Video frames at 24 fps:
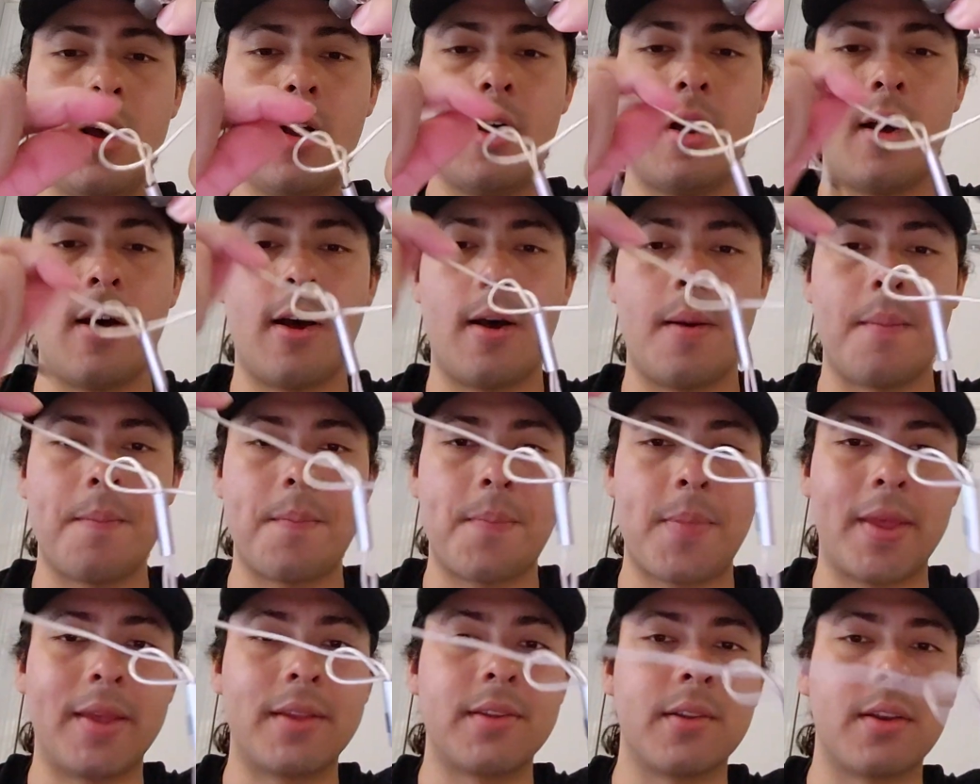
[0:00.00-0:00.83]
I
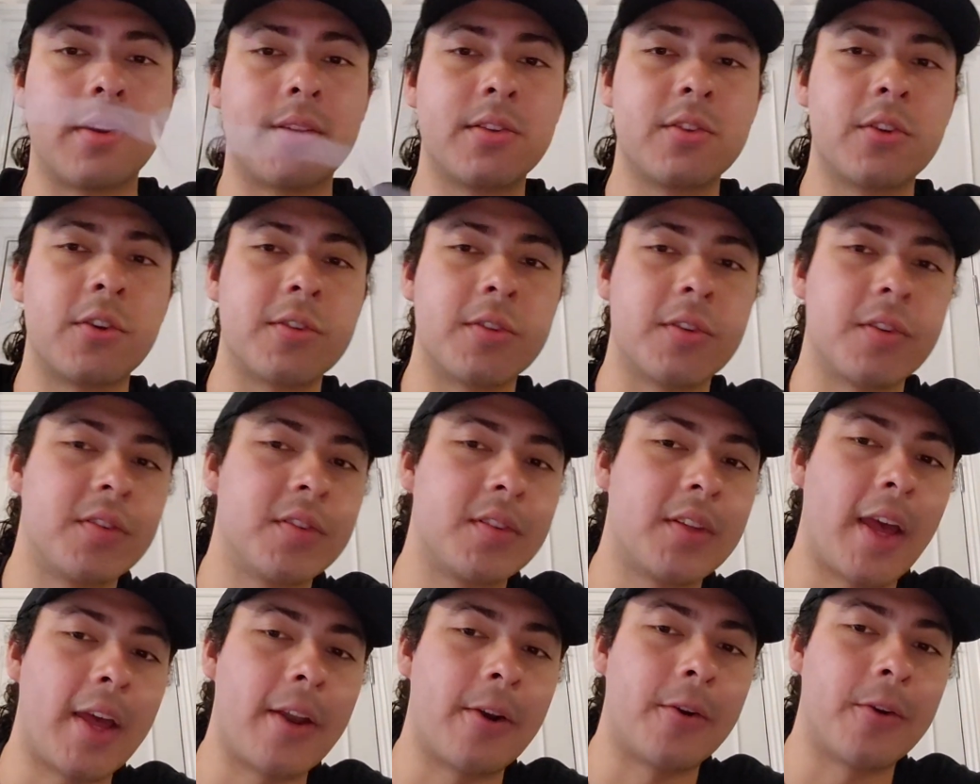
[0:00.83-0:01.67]
said it's just a
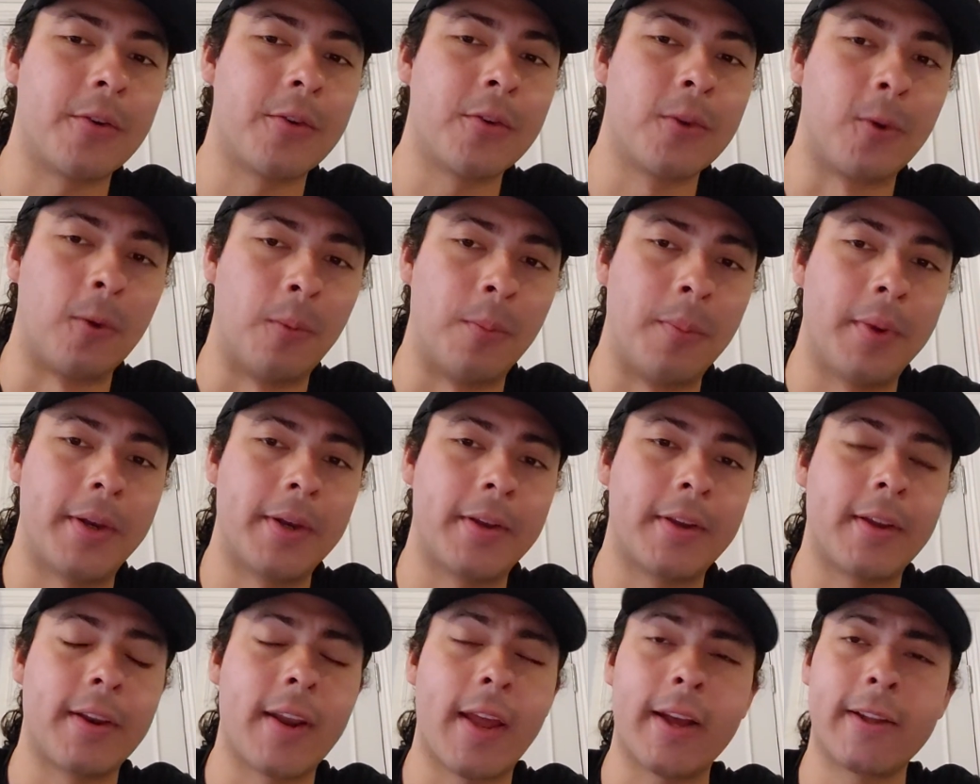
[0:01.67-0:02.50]
standard 2-pin
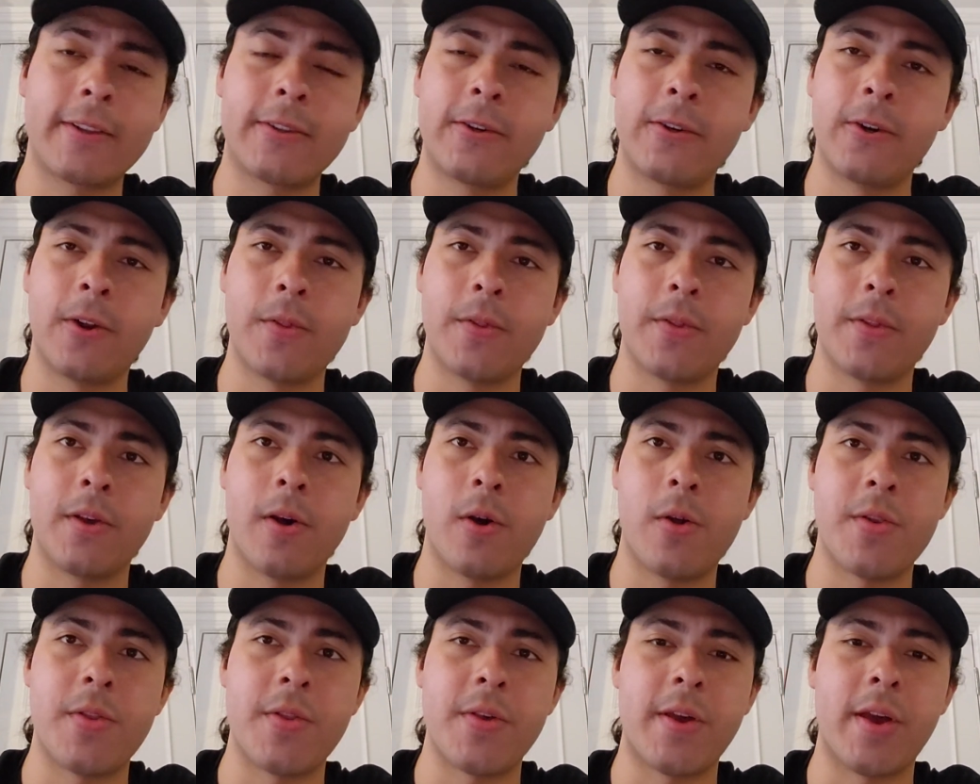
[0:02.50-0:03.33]
connector
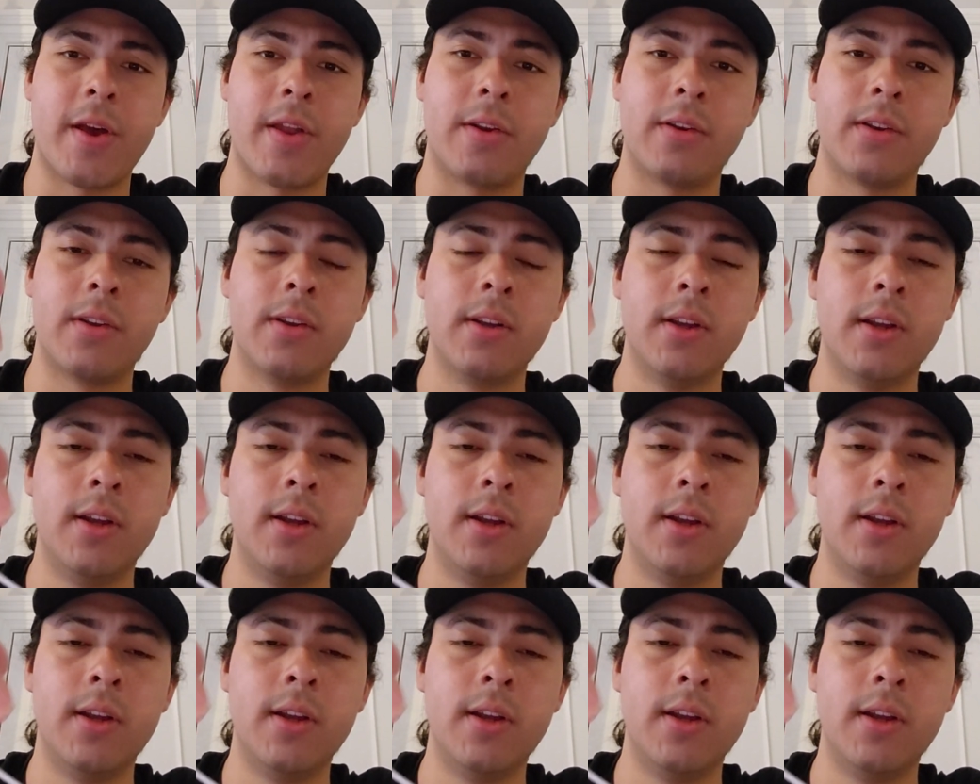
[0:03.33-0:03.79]
on the end.